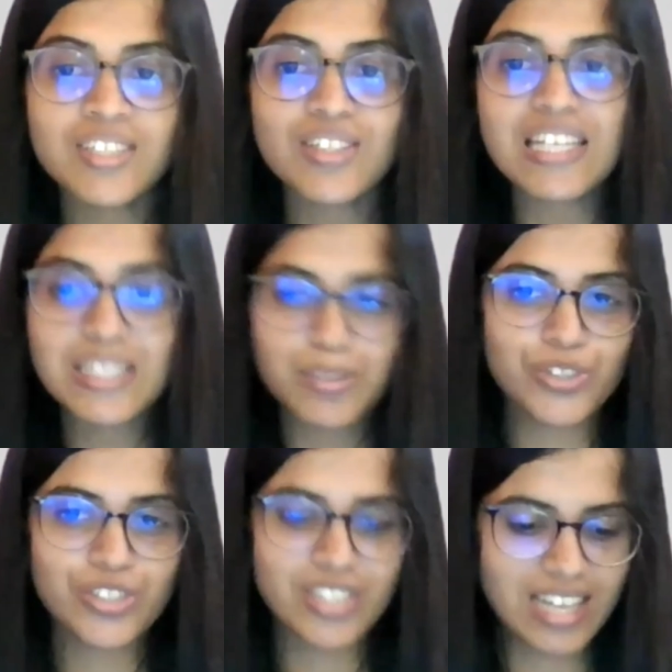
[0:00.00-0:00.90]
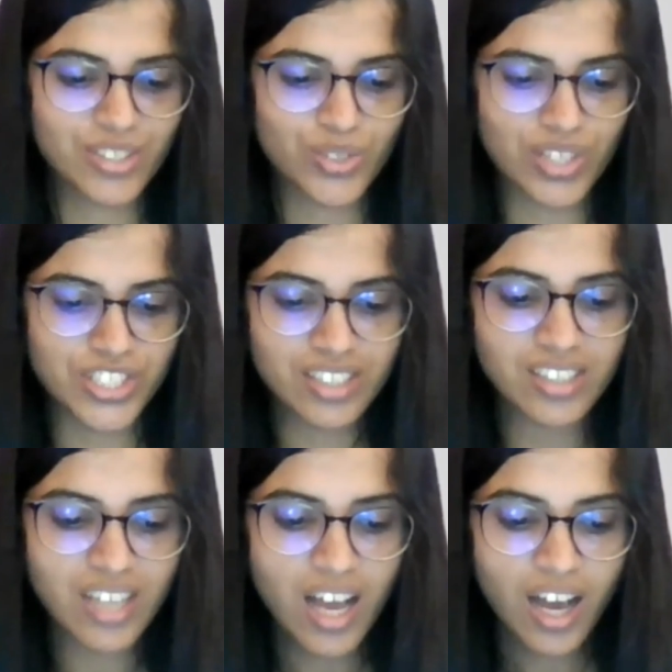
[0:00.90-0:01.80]
So let's move to the next
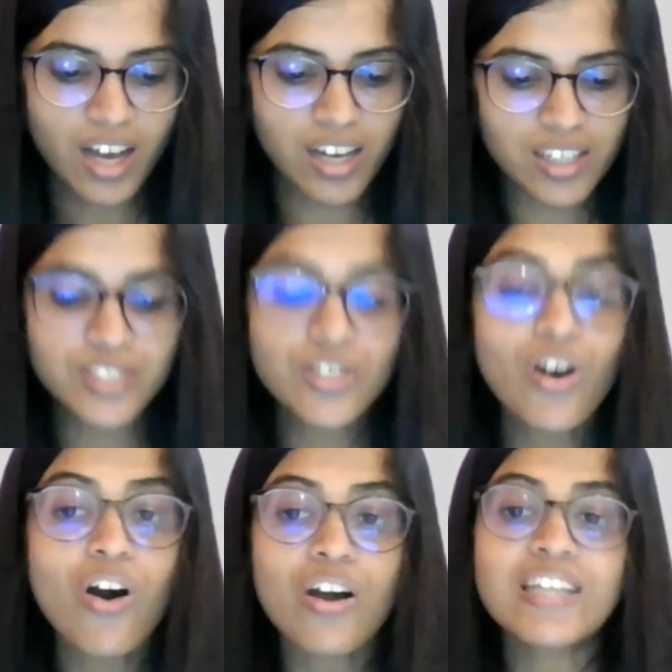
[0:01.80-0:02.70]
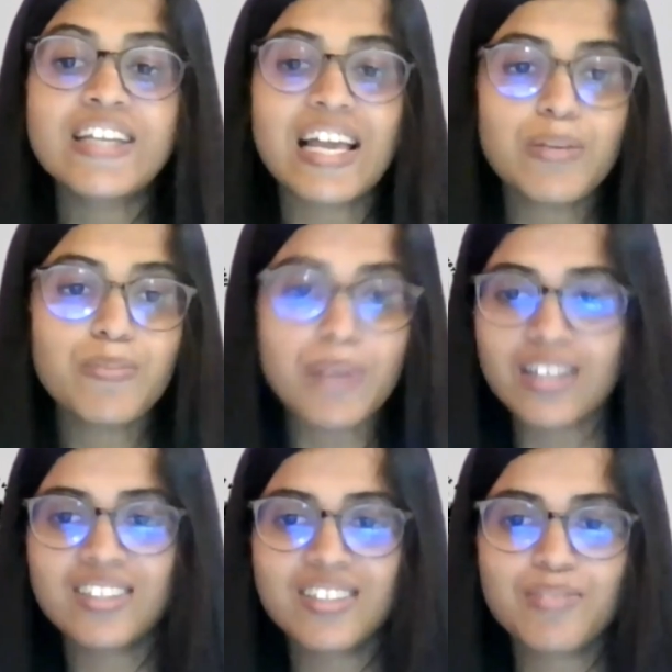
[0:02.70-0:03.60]
question. So on a daily
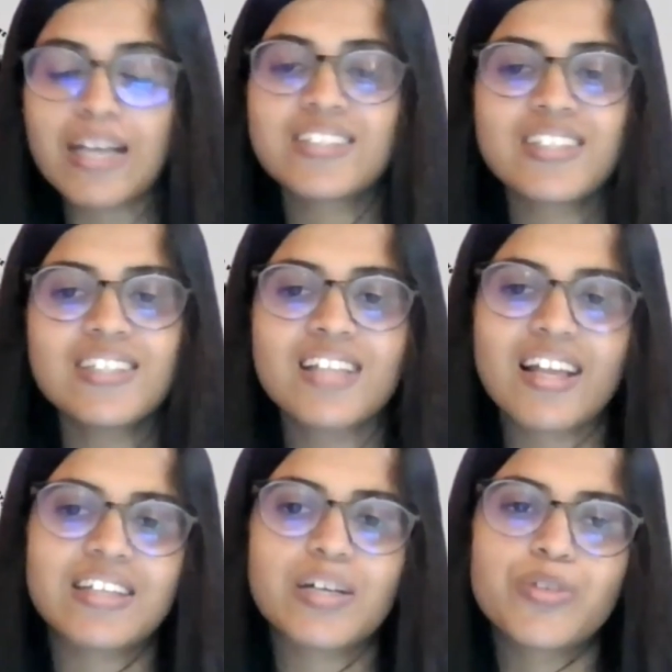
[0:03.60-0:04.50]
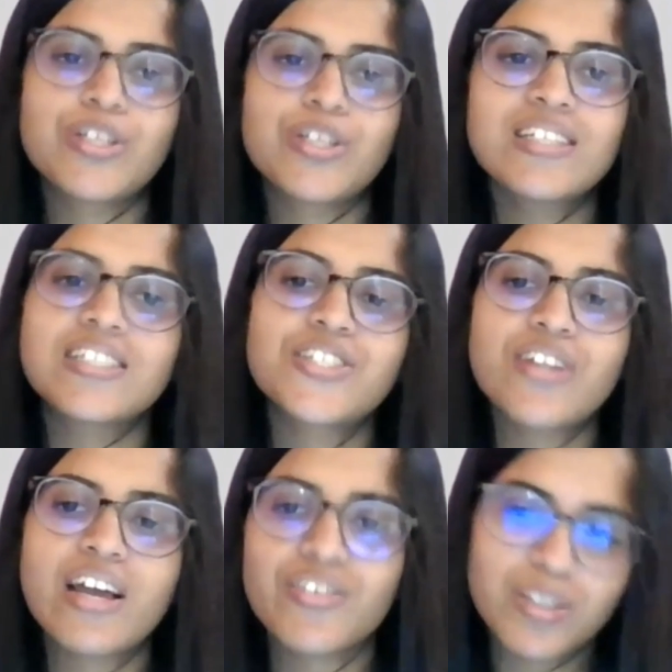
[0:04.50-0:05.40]
basis, communities
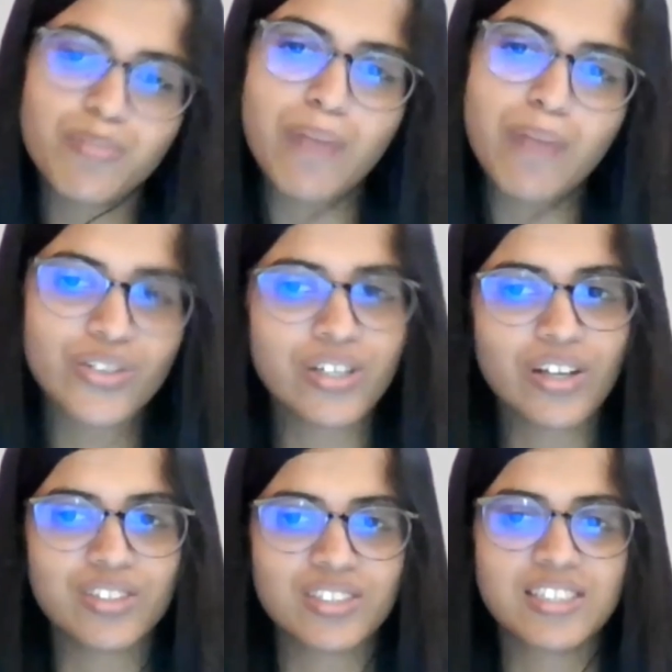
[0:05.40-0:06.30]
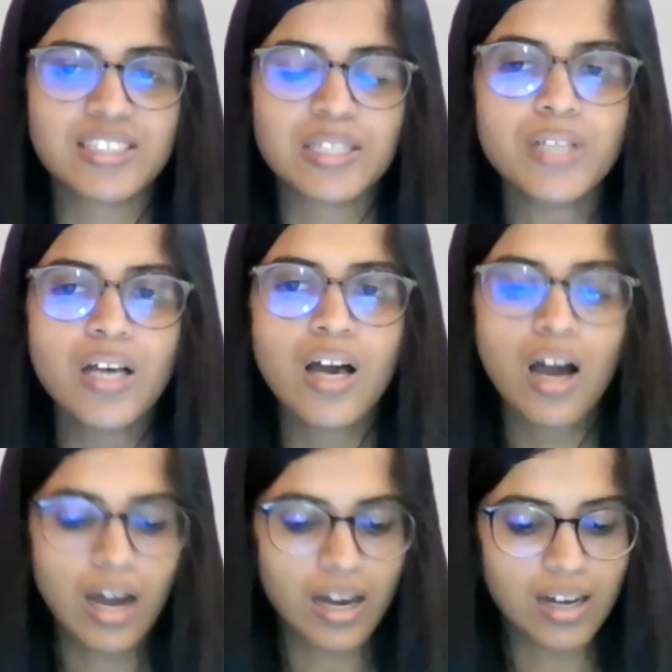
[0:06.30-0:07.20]
interact with mangrove ecosystems,
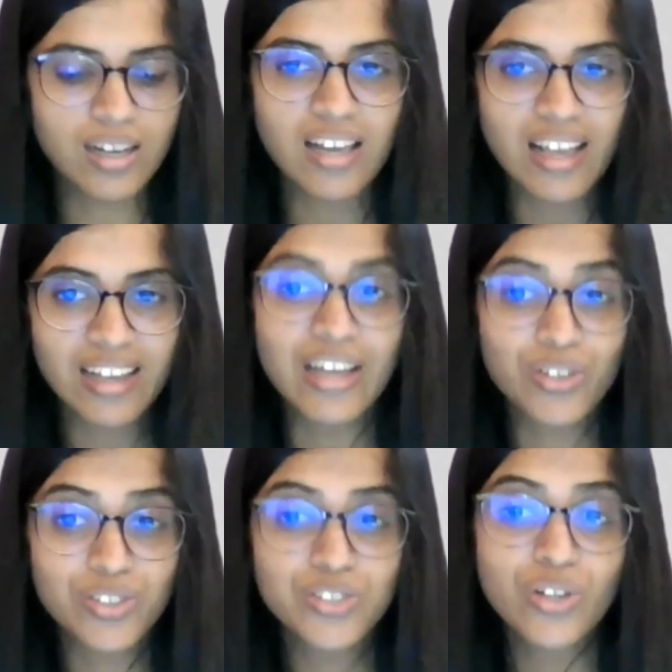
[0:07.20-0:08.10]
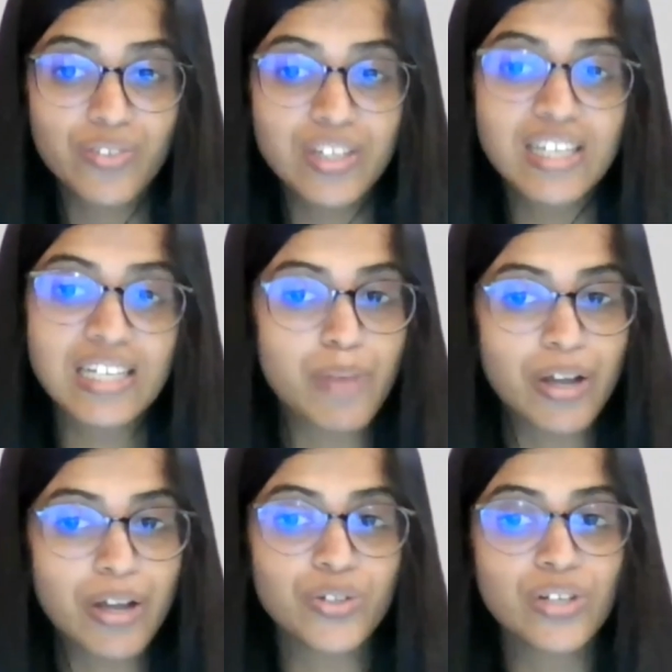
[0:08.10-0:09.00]
and also evidently
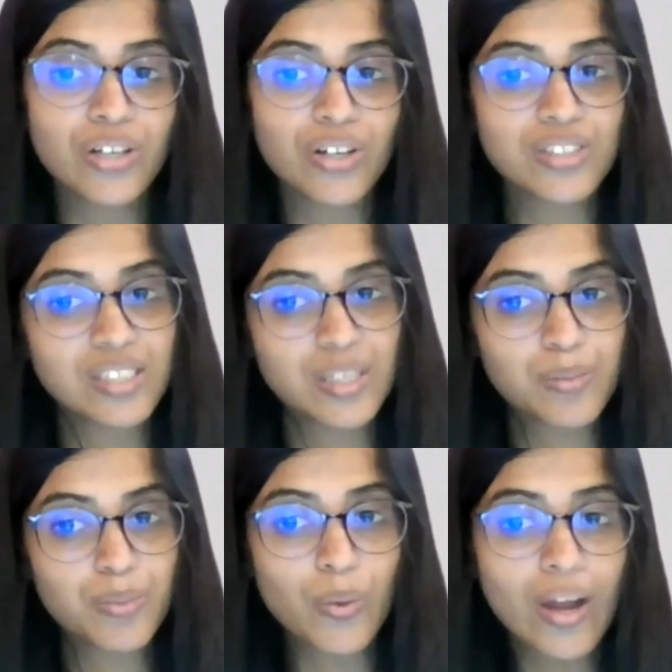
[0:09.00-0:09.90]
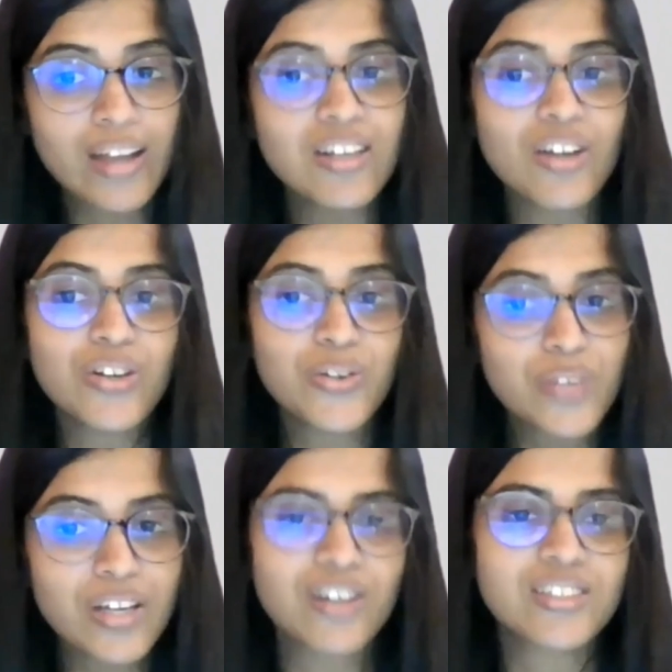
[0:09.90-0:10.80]
mangrove ecosystem provide a lot of
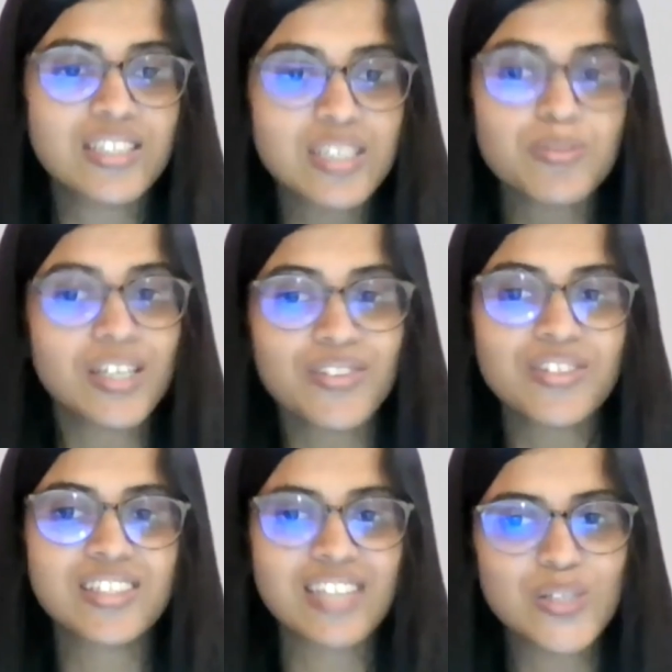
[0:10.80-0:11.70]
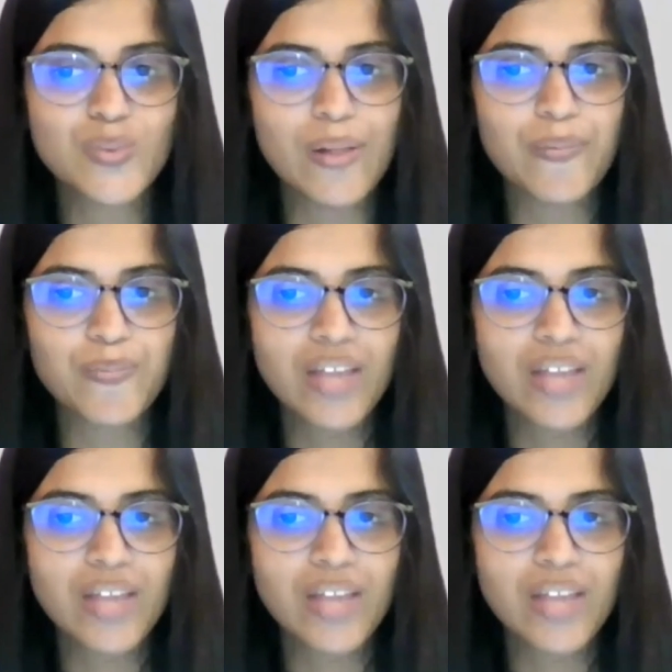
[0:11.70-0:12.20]
ecosystem services as well.